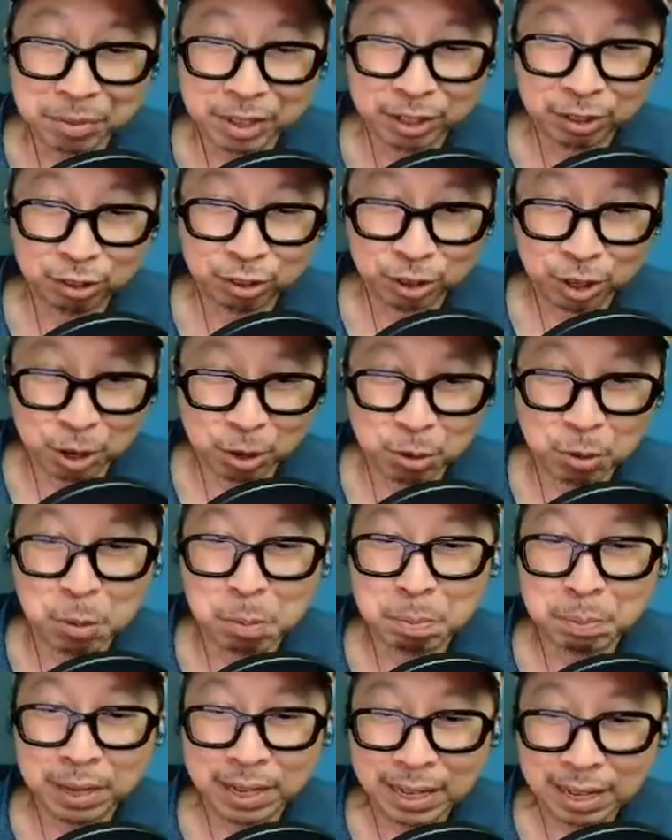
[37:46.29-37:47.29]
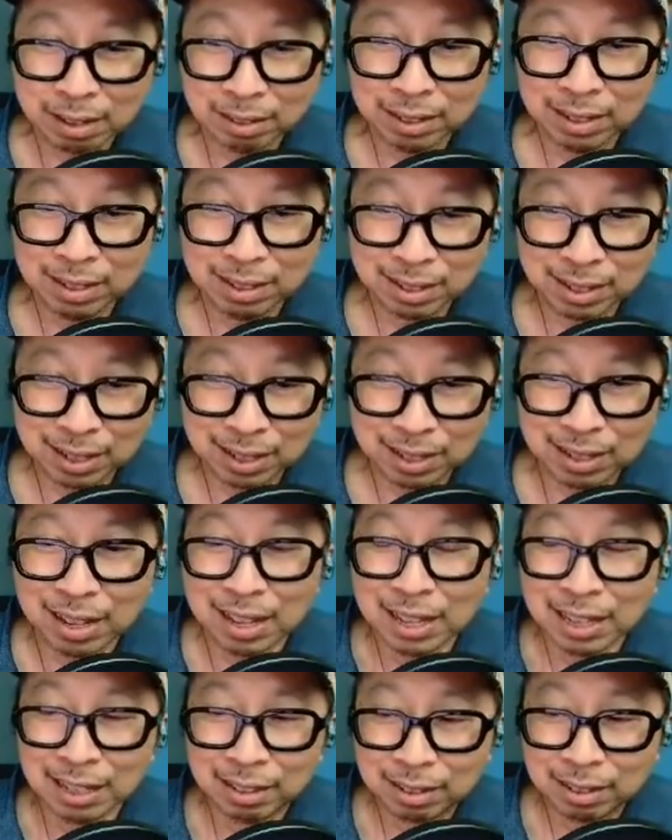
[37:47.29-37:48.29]
So mini LED
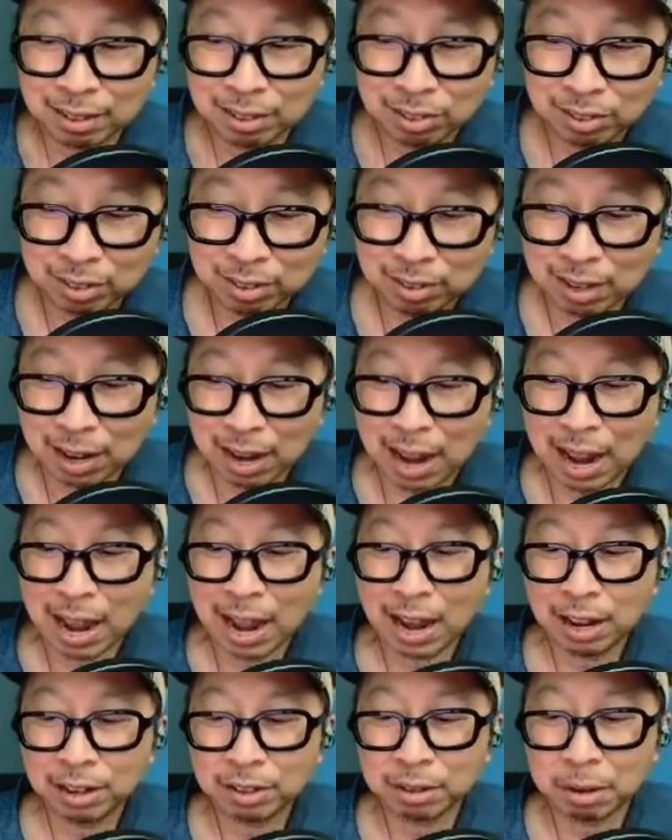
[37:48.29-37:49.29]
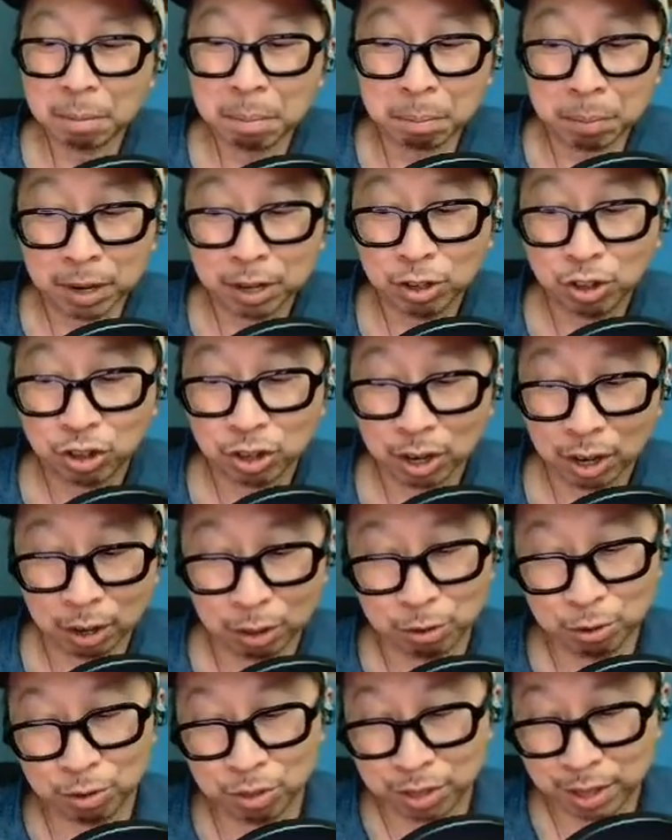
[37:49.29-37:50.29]
doesn't add much
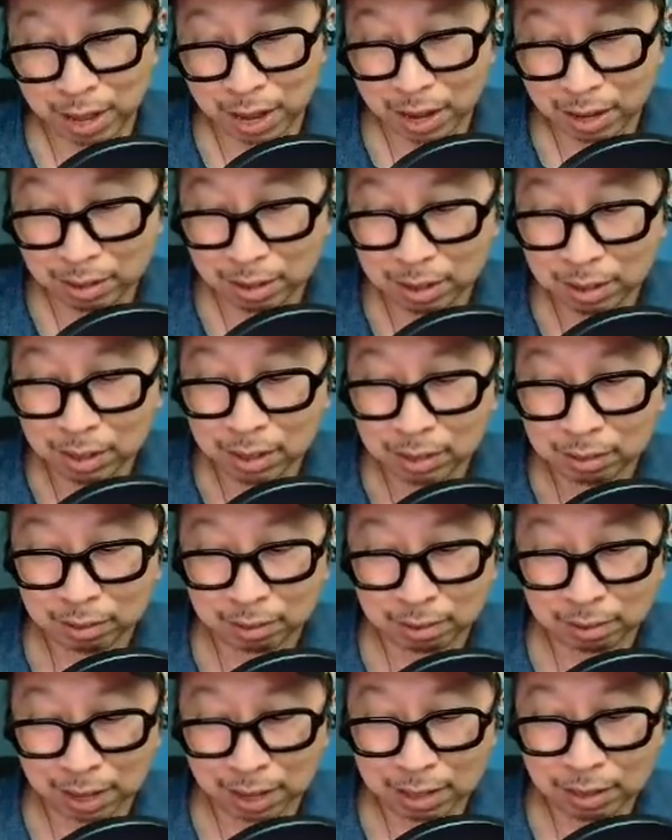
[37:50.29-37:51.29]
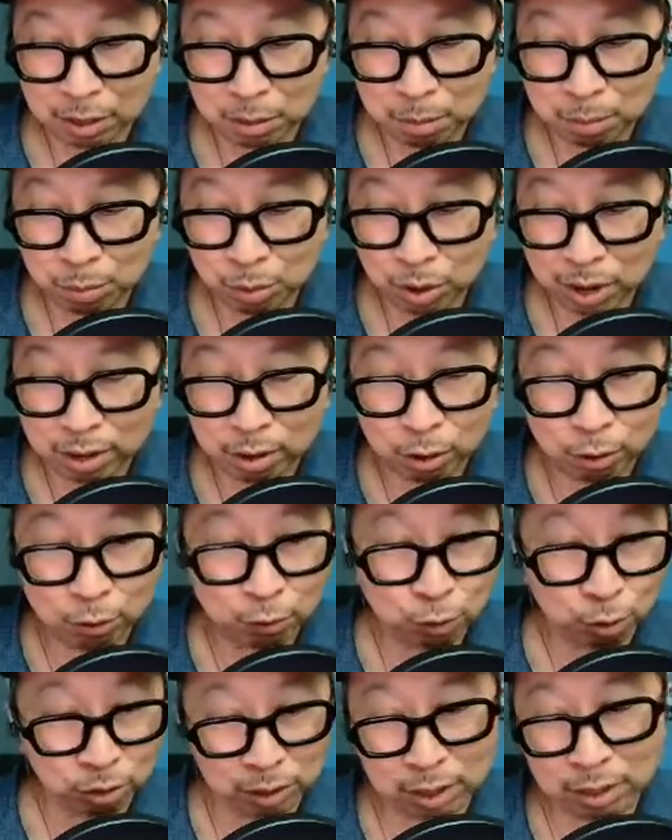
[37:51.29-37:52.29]
other than slightly brighter
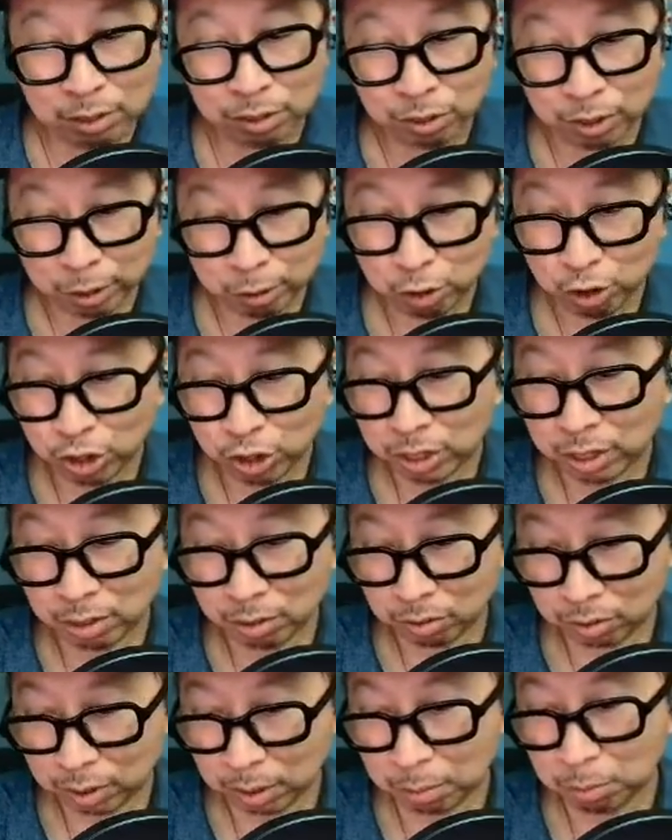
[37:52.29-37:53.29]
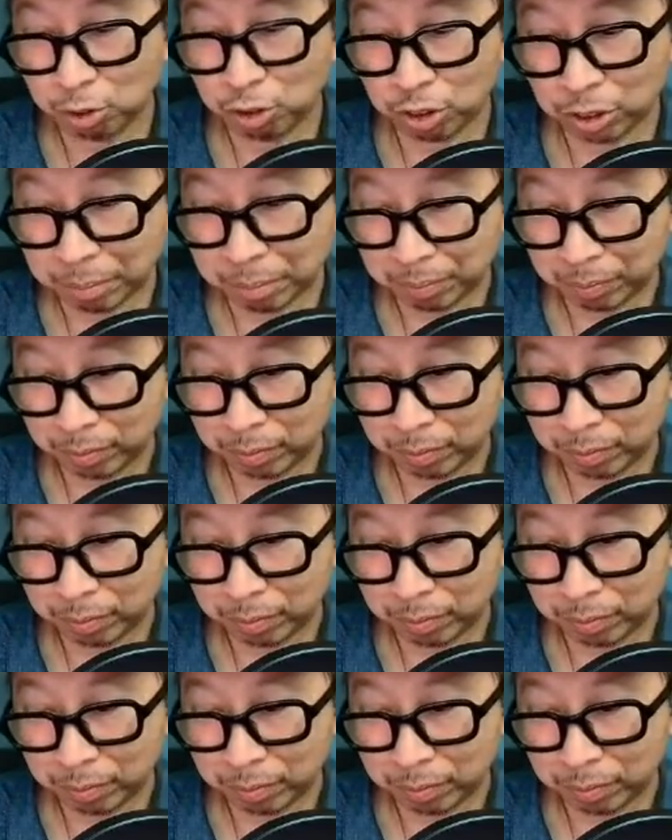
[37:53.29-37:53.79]
for less energy consumption.